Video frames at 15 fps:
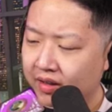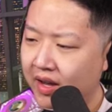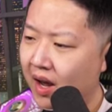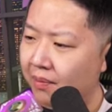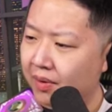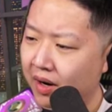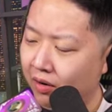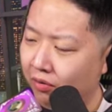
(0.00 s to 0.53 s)
That'd
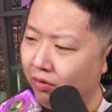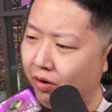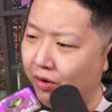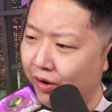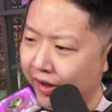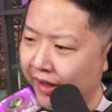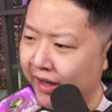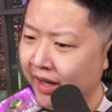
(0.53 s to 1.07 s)
be a
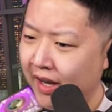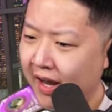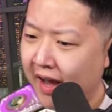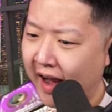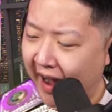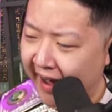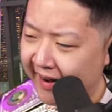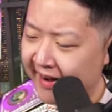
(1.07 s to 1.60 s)
really
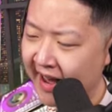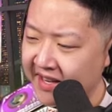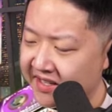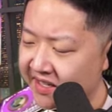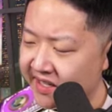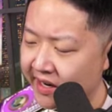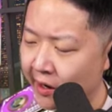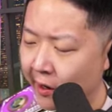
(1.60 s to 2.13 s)

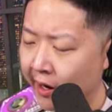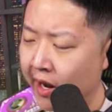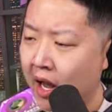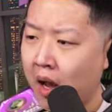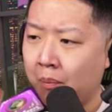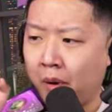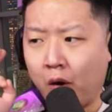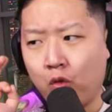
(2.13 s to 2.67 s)
unnecessary
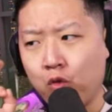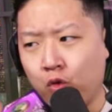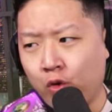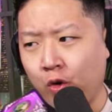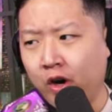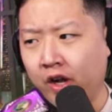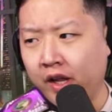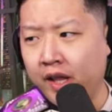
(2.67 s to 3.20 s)
but
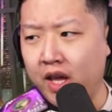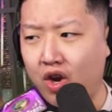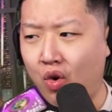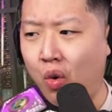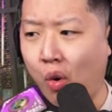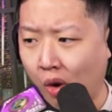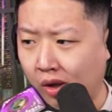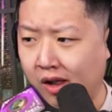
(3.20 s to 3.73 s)
really cool